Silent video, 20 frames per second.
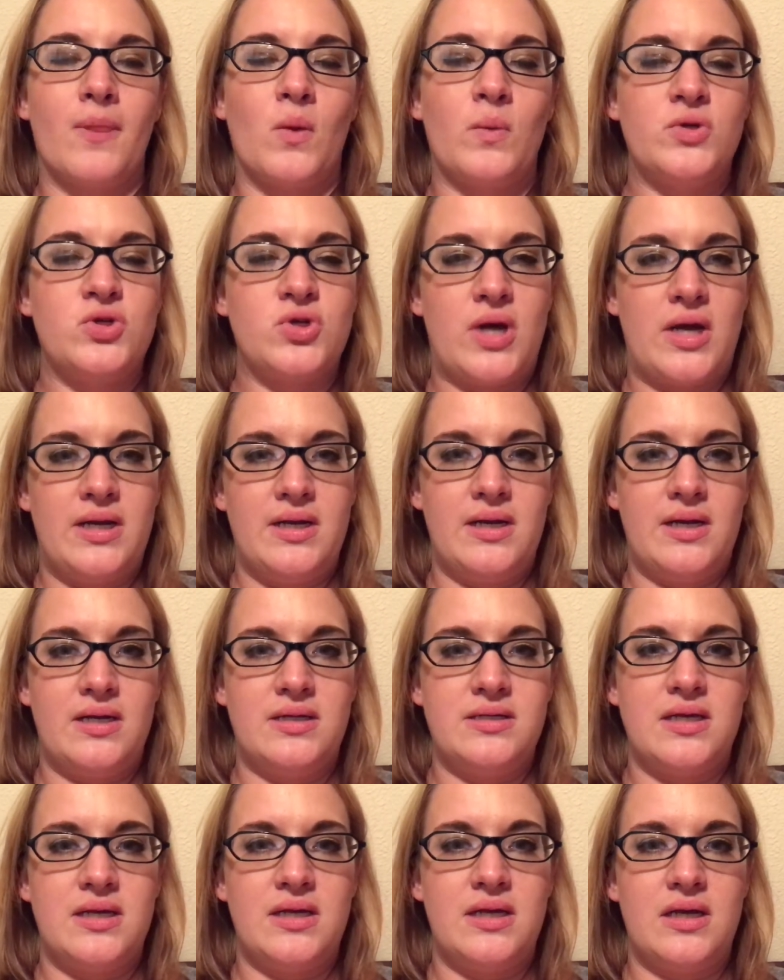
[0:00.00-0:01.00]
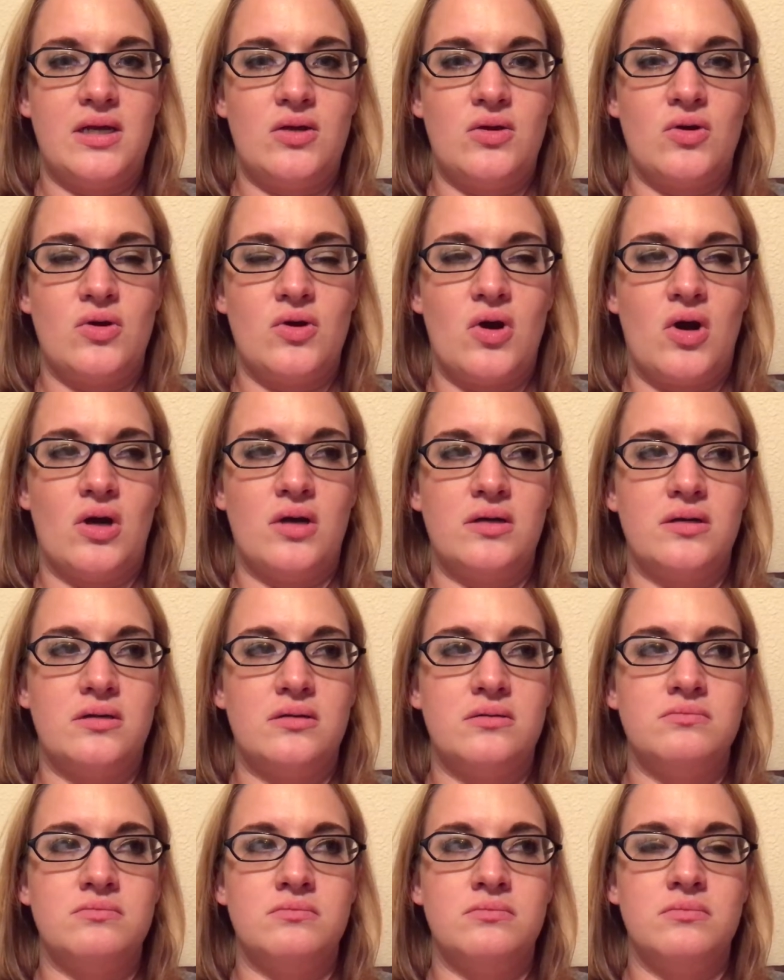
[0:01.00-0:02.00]
We tried to get it done in
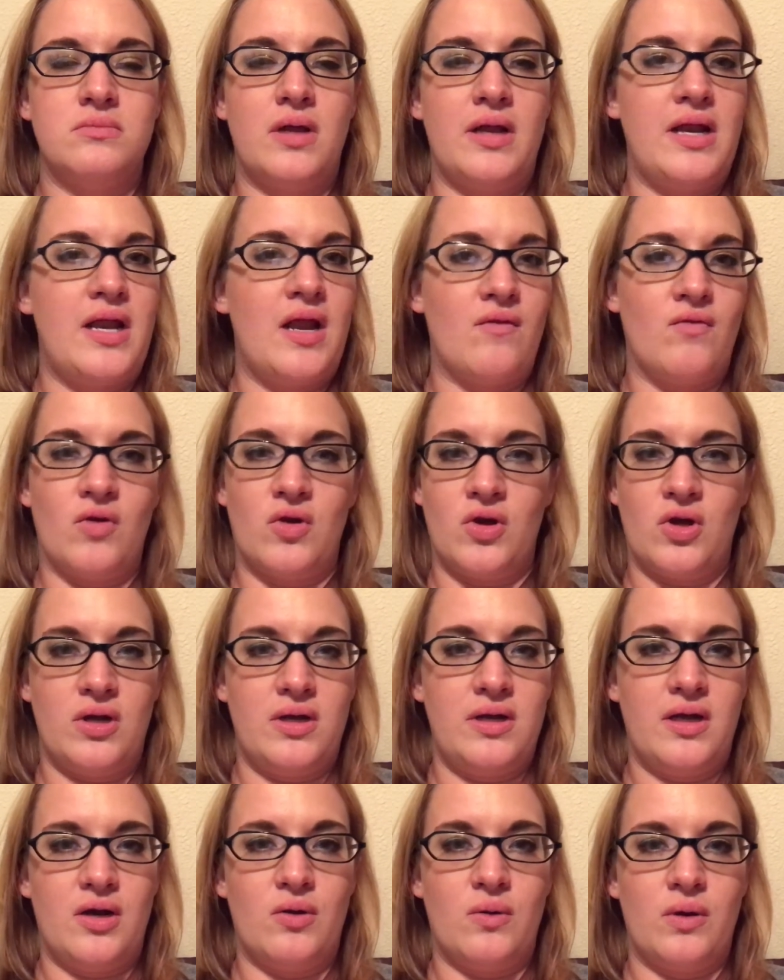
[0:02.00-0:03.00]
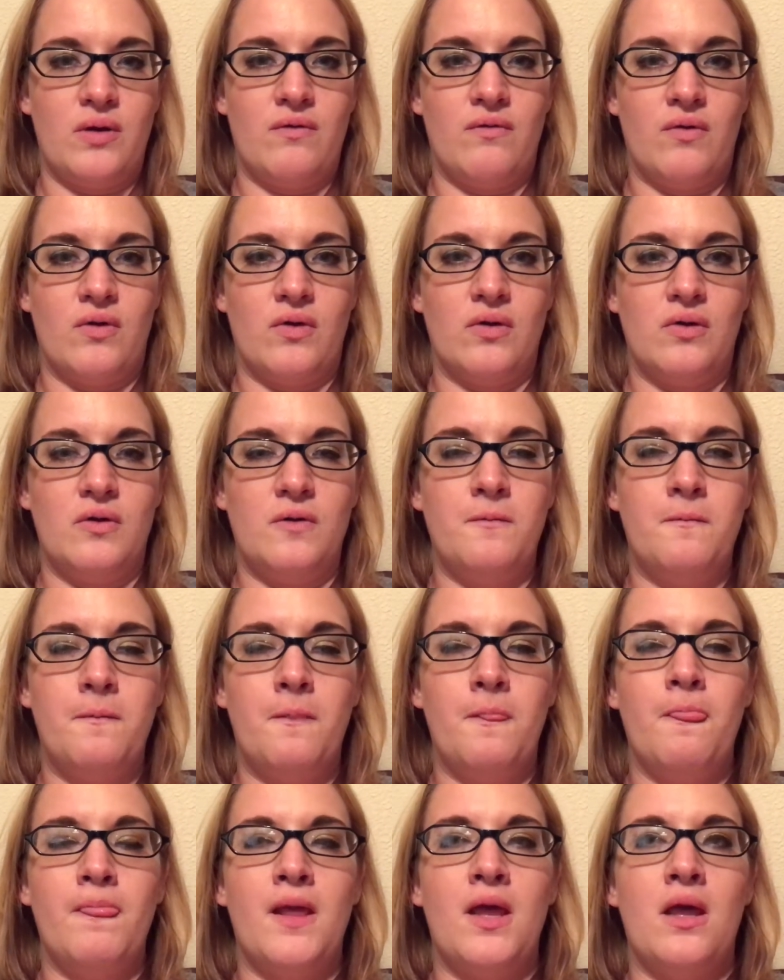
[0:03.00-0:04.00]
kindergarten, never could get a referral.
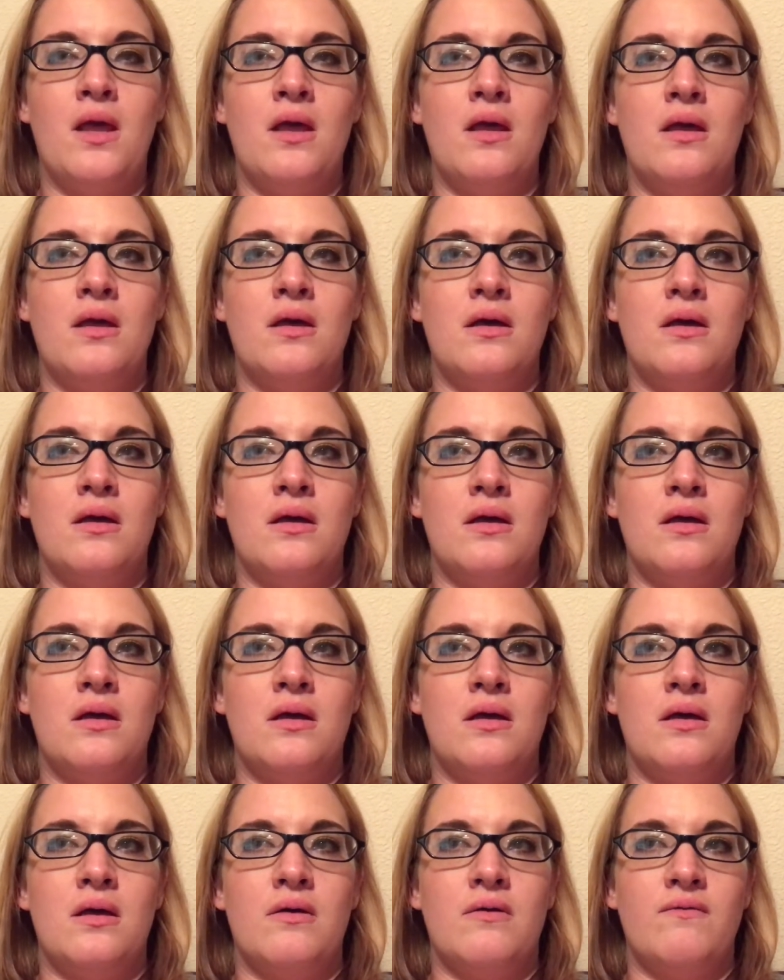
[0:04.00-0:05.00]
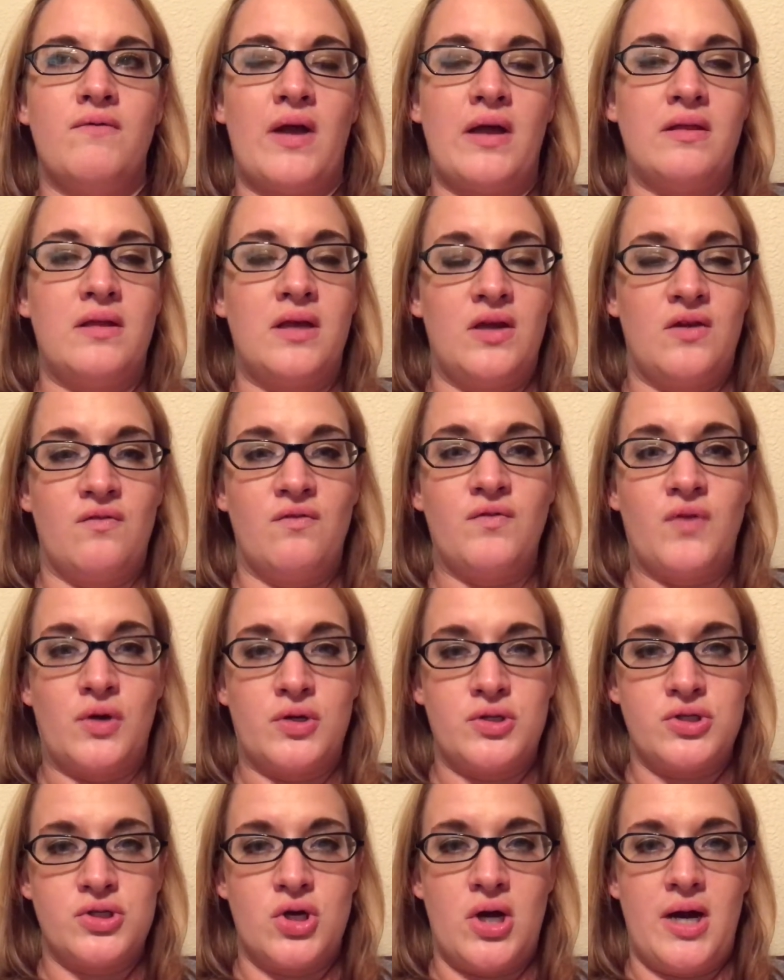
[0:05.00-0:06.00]
Finally in
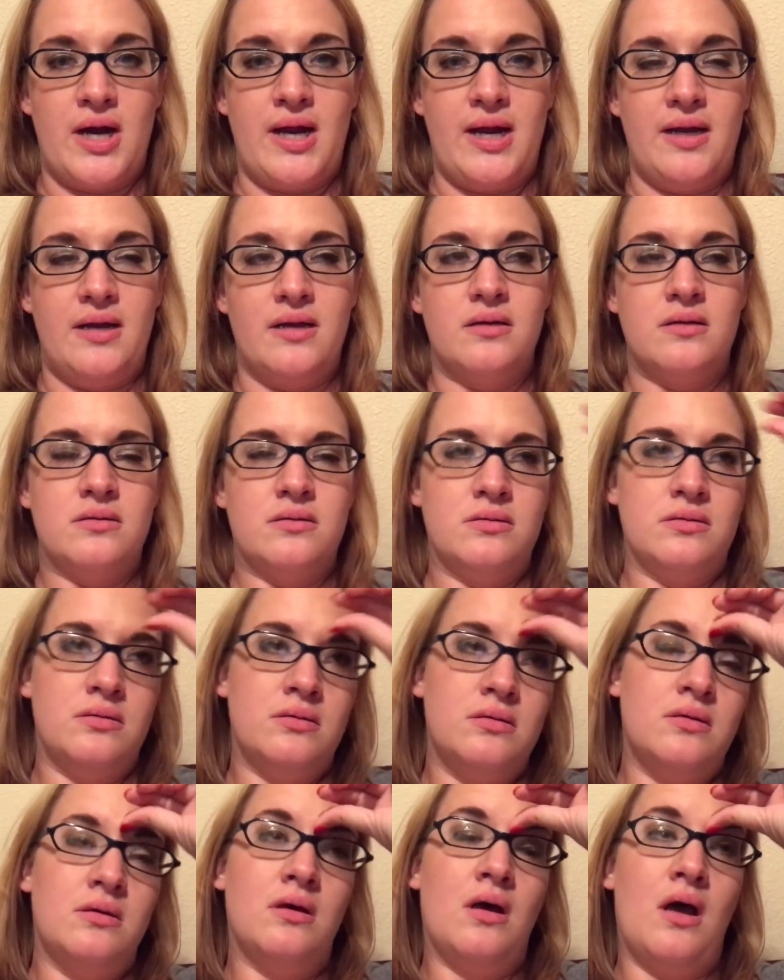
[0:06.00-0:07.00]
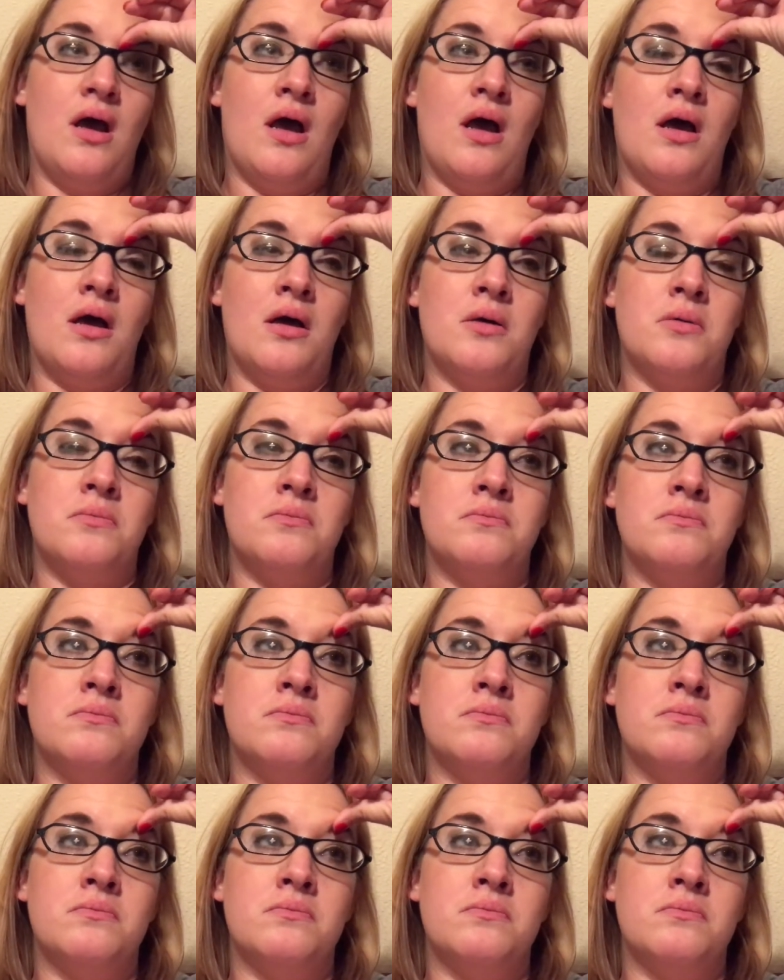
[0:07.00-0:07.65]
1st grade, I